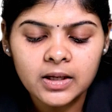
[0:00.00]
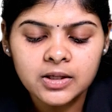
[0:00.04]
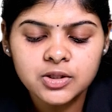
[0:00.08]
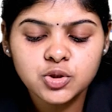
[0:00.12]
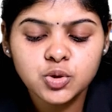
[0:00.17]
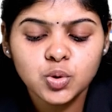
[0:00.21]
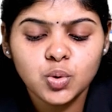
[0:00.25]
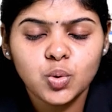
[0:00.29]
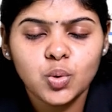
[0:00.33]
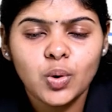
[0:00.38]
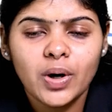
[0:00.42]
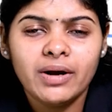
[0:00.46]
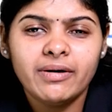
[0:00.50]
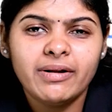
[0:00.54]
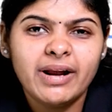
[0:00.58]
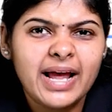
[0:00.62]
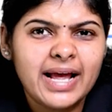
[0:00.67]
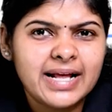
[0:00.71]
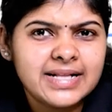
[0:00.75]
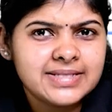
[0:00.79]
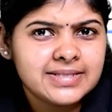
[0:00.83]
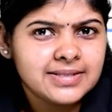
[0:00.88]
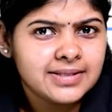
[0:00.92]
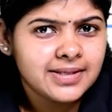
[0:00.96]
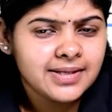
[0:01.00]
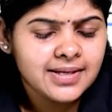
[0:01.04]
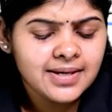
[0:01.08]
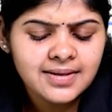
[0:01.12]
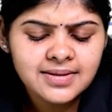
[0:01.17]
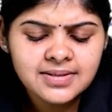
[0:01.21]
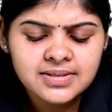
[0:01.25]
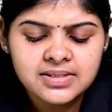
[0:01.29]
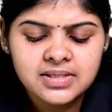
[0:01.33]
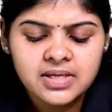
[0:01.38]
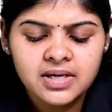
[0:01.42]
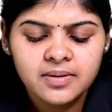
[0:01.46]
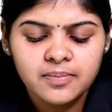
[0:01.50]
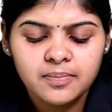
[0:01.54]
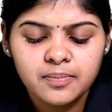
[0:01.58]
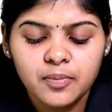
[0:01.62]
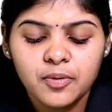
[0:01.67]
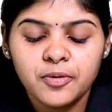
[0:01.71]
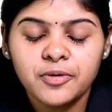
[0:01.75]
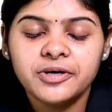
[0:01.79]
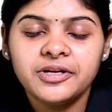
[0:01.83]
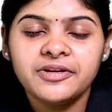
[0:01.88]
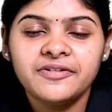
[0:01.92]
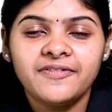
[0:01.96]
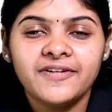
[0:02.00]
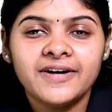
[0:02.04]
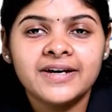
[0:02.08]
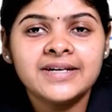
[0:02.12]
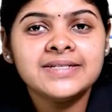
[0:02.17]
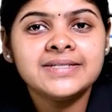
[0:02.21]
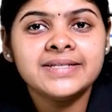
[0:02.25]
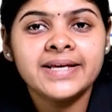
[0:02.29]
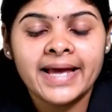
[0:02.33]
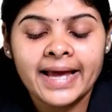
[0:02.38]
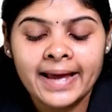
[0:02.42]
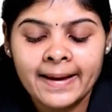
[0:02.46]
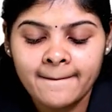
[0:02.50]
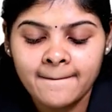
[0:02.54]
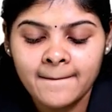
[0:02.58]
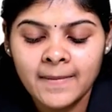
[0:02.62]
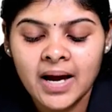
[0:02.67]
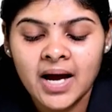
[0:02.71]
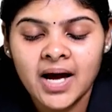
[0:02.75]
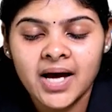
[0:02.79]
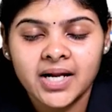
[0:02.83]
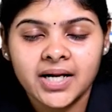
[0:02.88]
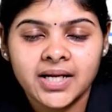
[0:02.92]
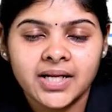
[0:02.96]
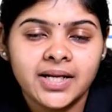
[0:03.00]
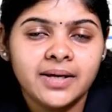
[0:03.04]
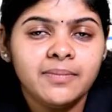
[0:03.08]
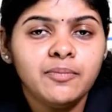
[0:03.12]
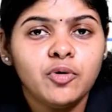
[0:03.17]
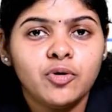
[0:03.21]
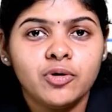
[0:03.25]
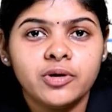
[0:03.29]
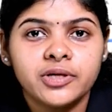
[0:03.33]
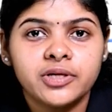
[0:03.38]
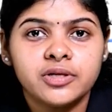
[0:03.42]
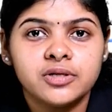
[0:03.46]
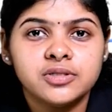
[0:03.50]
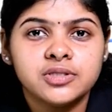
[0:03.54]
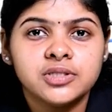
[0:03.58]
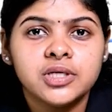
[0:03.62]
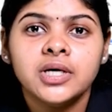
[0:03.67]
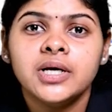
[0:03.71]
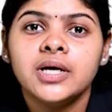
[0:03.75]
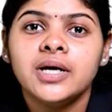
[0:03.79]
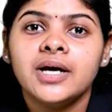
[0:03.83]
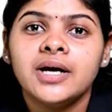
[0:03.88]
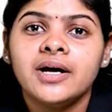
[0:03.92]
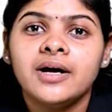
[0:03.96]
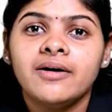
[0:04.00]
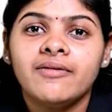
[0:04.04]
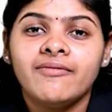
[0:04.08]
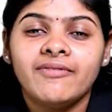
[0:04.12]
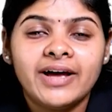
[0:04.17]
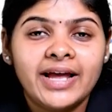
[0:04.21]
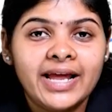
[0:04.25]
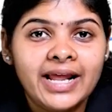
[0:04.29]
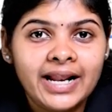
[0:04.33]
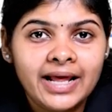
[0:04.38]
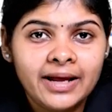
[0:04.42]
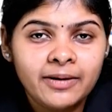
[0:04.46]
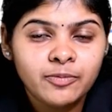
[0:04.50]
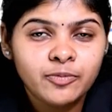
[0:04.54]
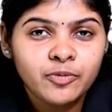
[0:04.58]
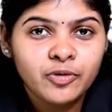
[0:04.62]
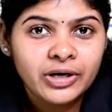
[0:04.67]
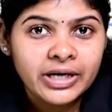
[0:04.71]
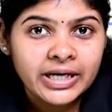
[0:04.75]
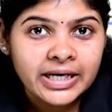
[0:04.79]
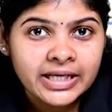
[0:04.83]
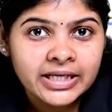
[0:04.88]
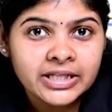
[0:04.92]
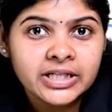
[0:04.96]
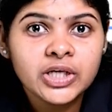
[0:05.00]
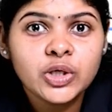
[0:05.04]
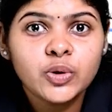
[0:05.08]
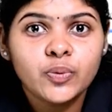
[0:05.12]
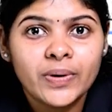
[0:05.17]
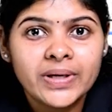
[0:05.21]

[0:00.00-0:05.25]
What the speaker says: So our answer is modifies mRNA molecules. While I am reading the